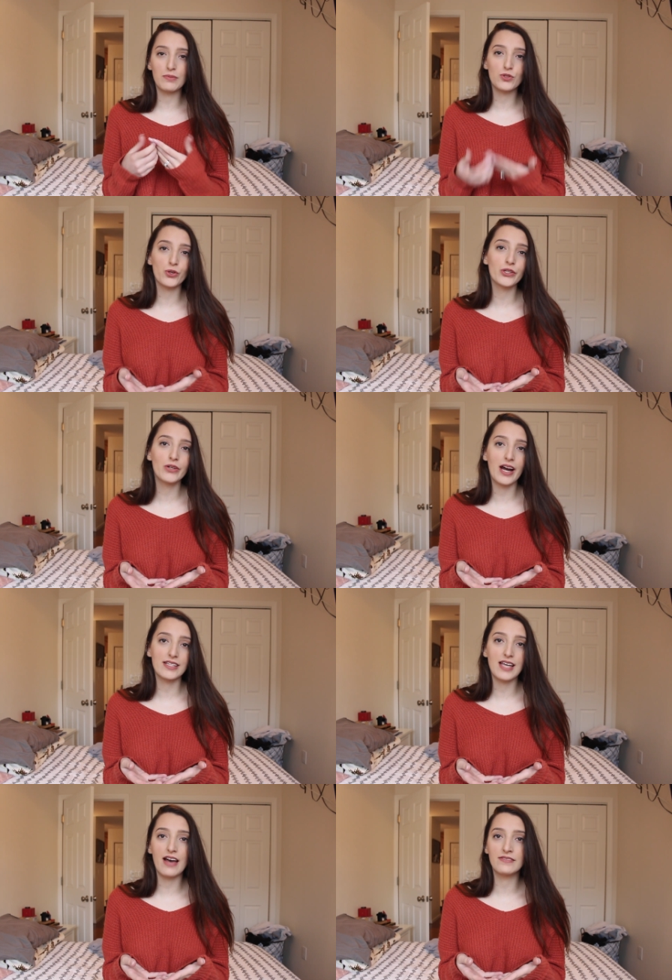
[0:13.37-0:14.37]
I'm sure you
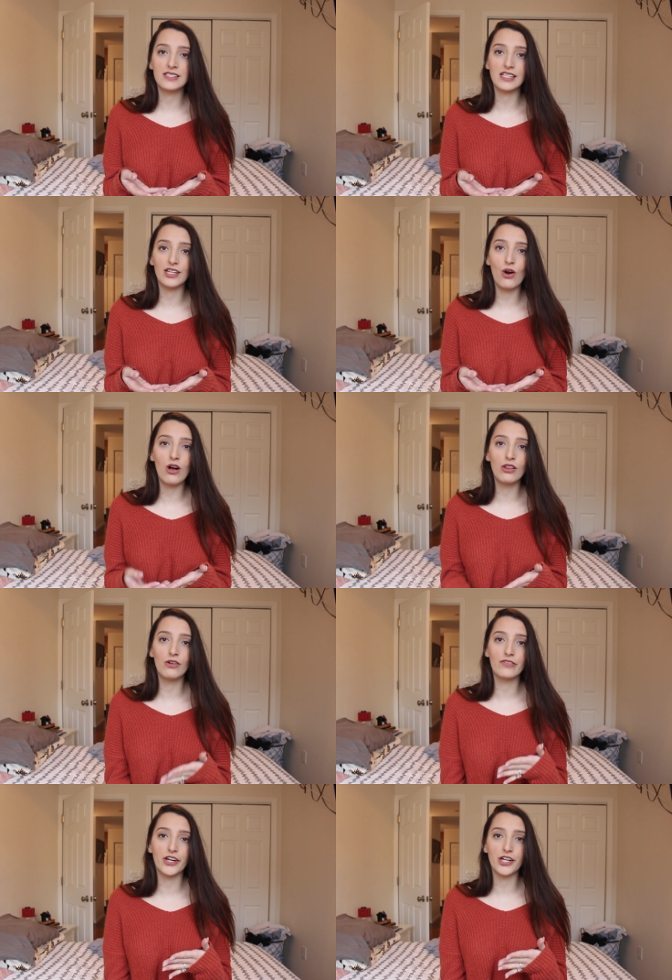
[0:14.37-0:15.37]
guys have seen all
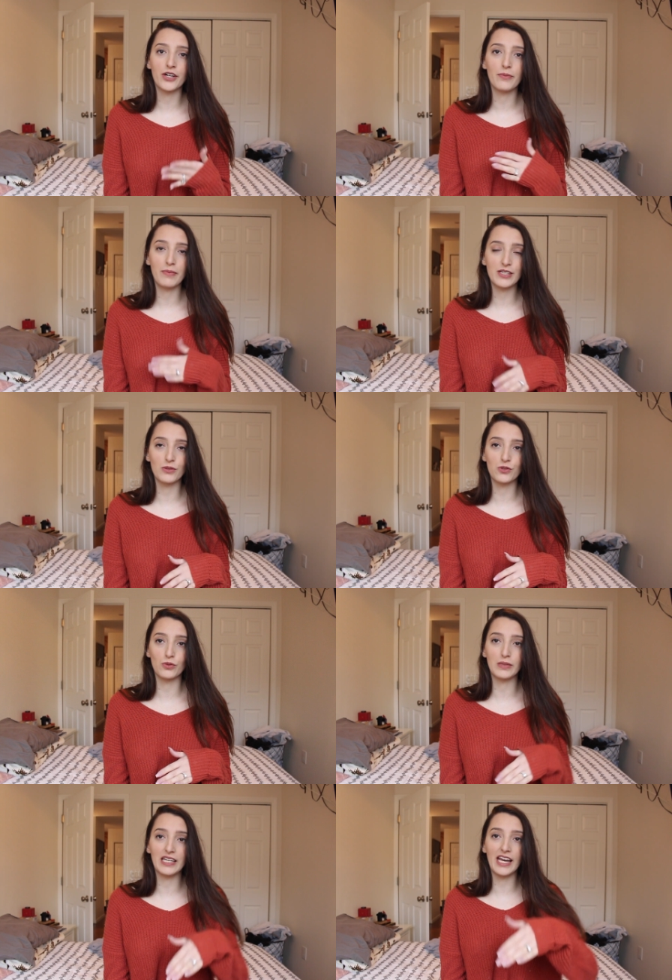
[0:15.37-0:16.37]
over my
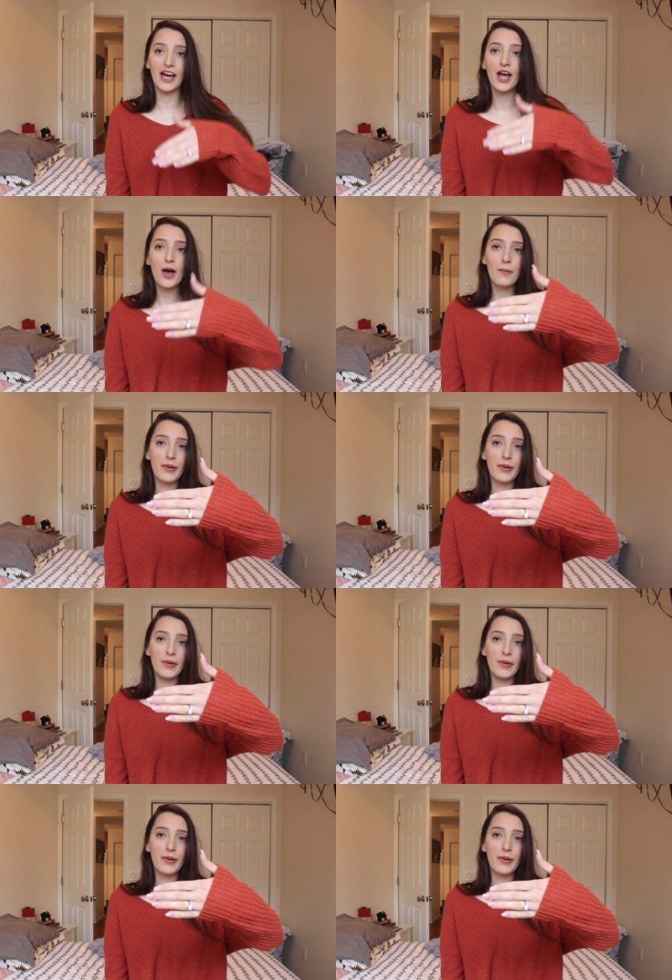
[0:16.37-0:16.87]
social media,